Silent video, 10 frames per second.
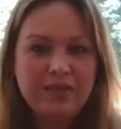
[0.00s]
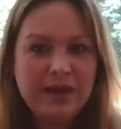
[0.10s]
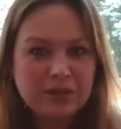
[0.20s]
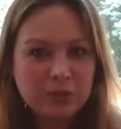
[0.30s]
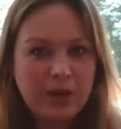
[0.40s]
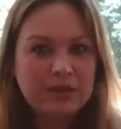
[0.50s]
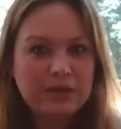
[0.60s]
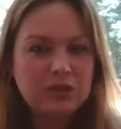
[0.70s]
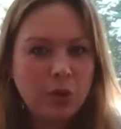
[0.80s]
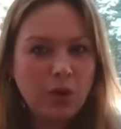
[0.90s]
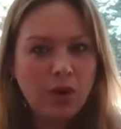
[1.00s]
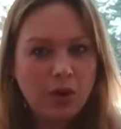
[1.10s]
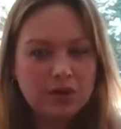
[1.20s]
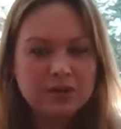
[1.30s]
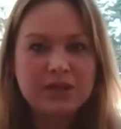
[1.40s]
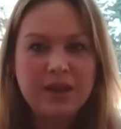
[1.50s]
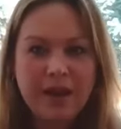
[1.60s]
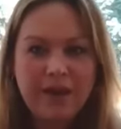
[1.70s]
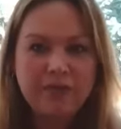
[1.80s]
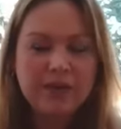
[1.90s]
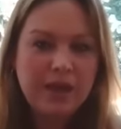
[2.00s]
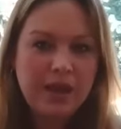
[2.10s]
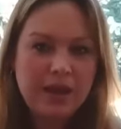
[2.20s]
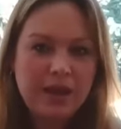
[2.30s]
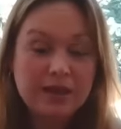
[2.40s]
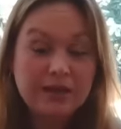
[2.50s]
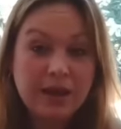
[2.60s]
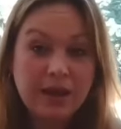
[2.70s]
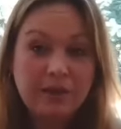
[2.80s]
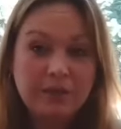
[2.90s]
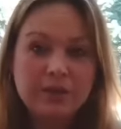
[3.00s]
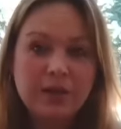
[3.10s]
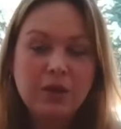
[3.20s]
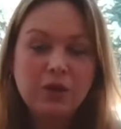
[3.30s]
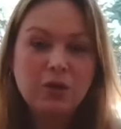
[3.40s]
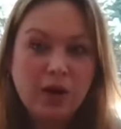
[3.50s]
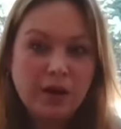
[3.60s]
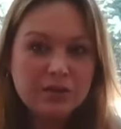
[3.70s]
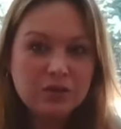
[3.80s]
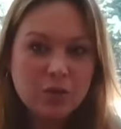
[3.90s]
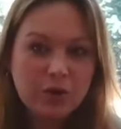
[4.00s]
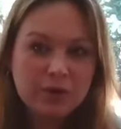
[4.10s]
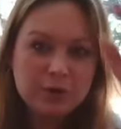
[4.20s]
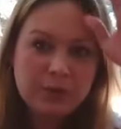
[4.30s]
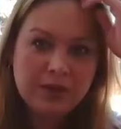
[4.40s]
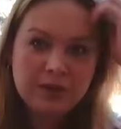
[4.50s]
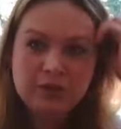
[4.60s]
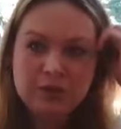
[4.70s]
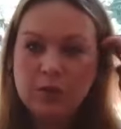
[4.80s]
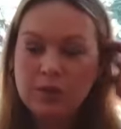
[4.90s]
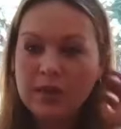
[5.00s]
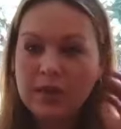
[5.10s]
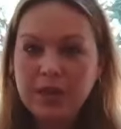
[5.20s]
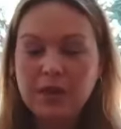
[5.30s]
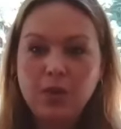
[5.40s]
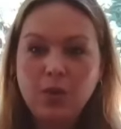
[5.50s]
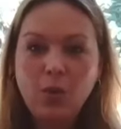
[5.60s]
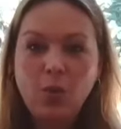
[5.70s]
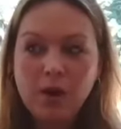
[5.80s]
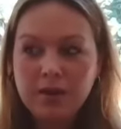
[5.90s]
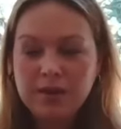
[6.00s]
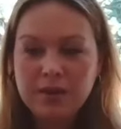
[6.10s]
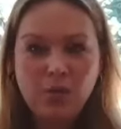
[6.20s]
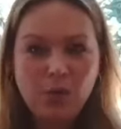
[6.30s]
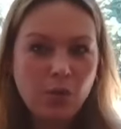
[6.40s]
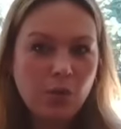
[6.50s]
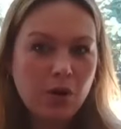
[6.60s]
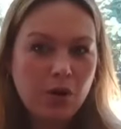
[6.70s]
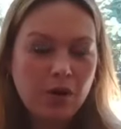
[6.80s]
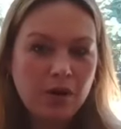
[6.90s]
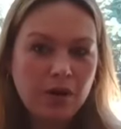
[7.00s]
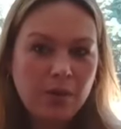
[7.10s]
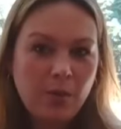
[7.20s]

that's why it's so hard to navigate at times credit scores because you think one thing will work.